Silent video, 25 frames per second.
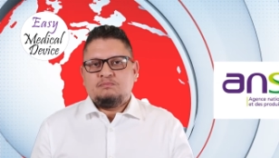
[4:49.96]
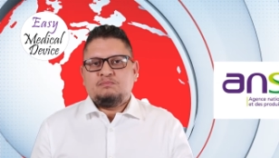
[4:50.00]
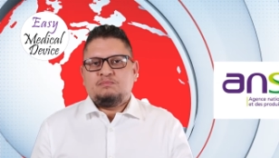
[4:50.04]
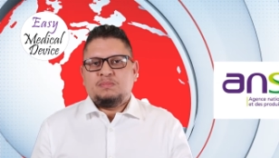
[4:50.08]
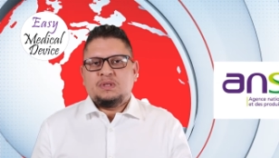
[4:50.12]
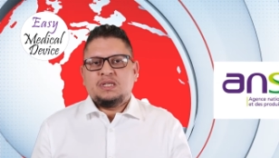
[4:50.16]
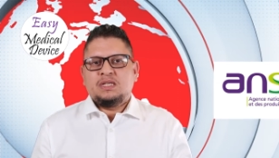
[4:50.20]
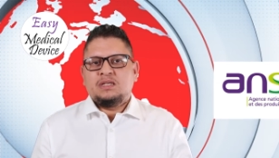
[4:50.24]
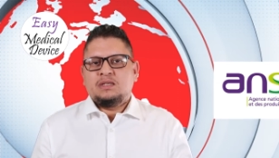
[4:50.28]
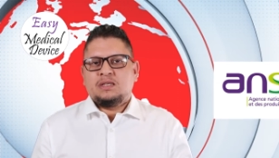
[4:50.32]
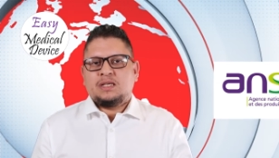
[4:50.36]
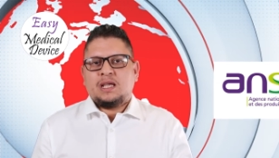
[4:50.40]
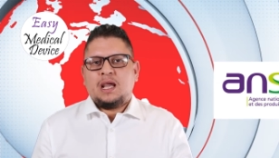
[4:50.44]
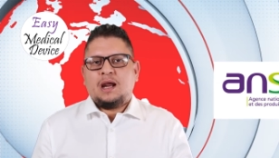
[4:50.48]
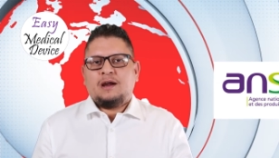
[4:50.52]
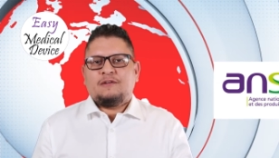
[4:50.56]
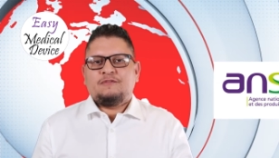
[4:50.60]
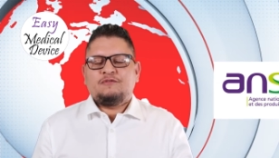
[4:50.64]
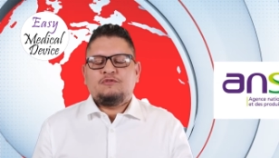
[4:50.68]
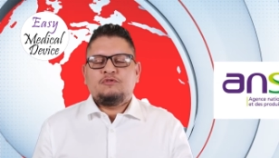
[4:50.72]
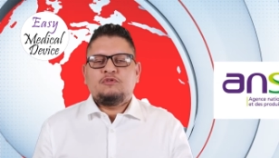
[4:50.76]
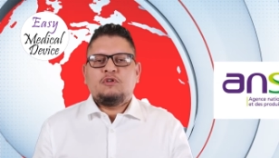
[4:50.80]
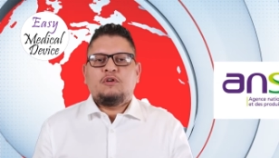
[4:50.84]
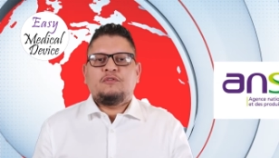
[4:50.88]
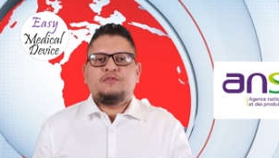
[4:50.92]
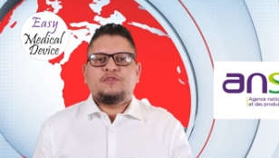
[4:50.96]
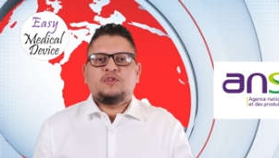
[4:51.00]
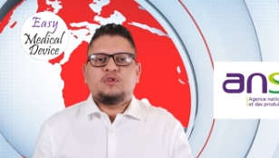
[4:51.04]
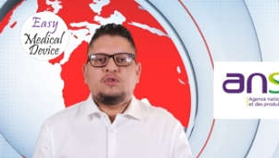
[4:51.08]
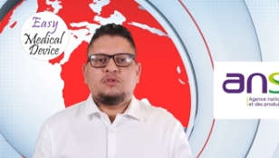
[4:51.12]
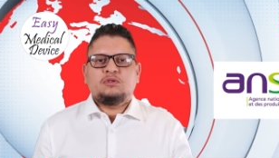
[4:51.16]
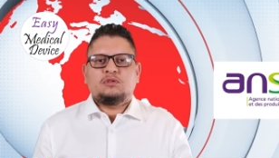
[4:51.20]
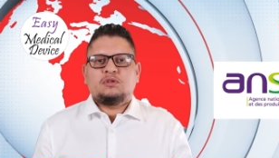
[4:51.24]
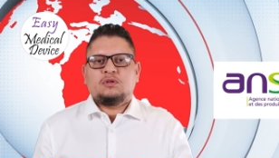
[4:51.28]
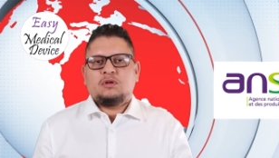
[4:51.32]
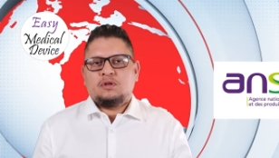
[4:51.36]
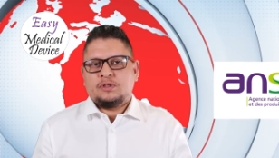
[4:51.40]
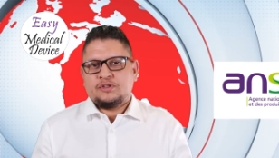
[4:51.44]
be careful of
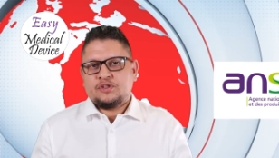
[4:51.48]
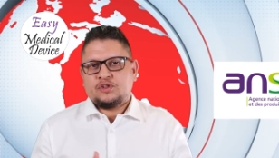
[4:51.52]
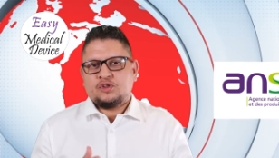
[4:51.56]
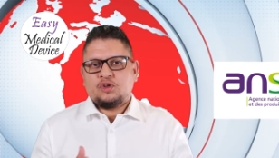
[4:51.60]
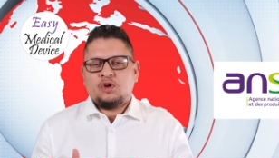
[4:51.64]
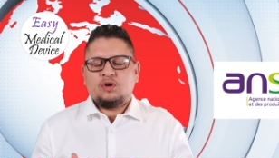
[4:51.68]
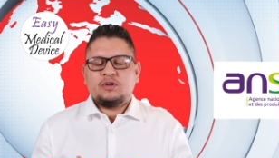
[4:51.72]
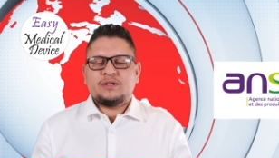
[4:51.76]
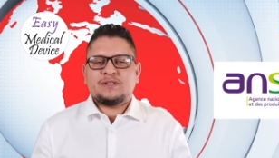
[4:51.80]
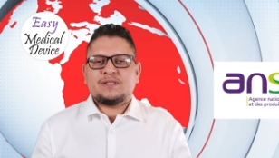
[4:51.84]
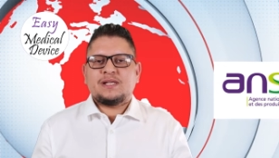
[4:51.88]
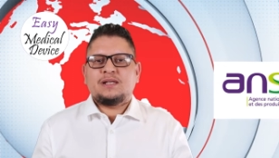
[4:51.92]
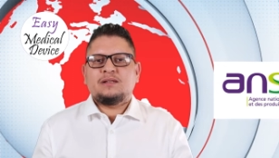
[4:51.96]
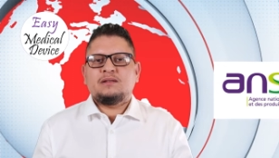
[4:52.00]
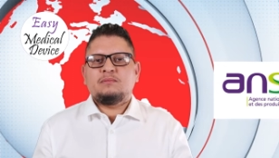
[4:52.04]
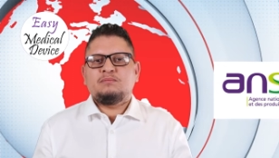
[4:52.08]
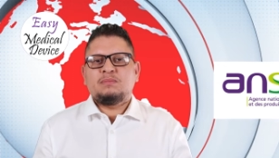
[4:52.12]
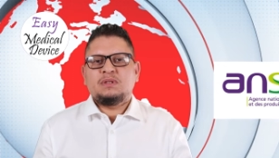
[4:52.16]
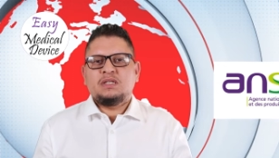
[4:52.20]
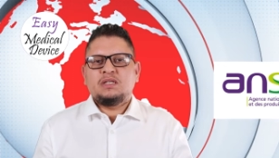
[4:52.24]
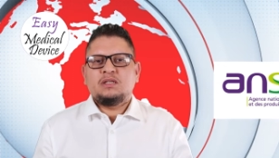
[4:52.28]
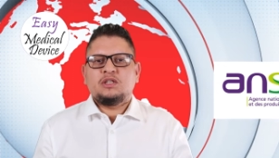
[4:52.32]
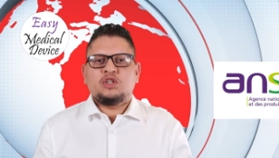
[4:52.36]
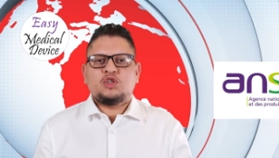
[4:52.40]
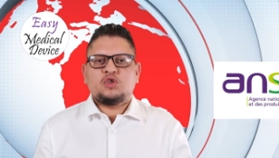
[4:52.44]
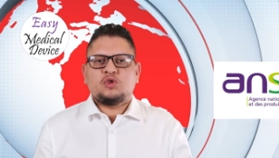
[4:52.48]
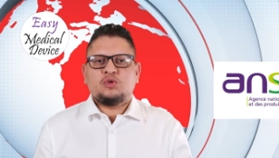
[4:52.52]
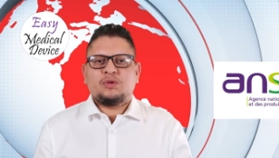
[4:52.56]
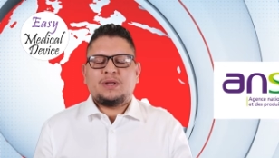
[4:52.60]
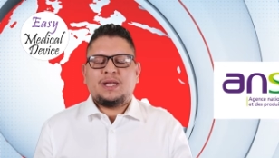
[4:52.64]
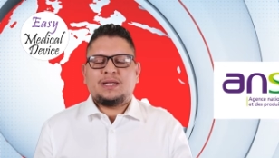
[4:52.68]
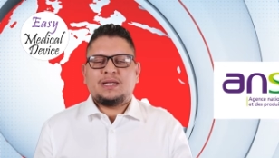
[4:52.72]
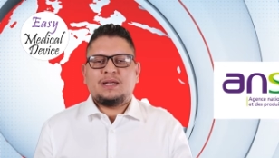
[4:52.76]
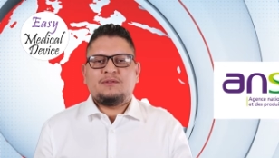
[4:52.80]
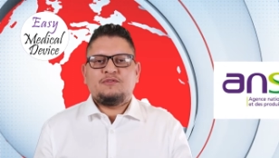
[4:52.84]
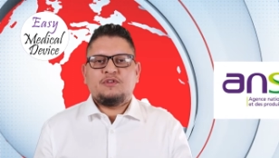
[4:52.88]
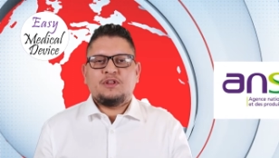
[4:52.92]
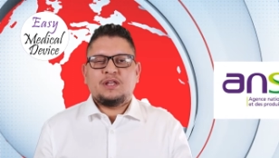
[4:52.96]
your stocks and be sure
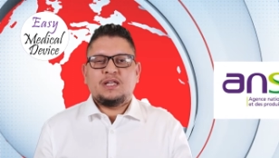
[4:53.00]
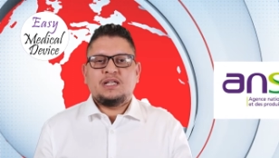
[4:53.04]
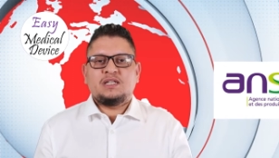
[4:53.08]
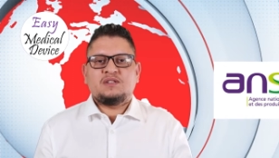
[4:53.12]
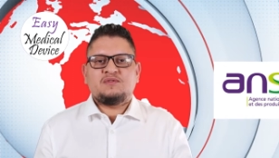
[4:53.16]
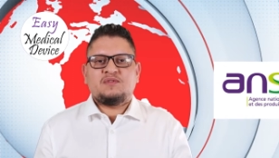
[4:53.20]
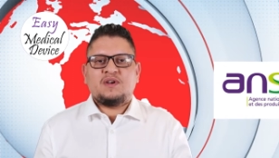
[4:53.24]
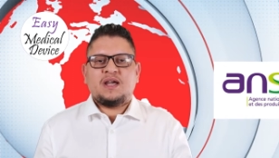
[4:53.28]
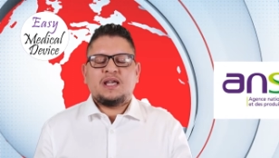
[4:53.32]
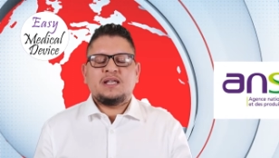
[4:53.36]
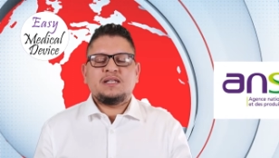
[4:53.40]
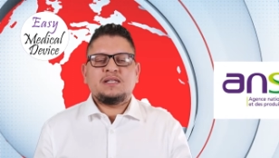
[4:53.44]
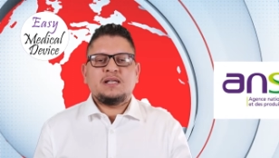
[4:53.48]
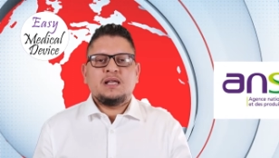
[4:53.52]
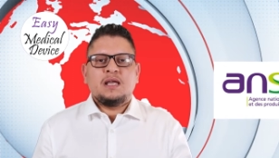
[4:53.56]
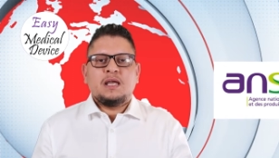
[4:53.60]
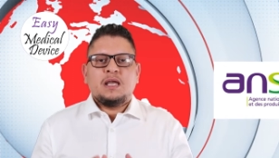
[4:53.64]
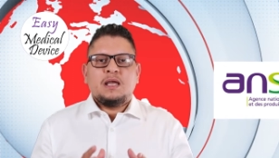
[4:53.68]
that everything is fine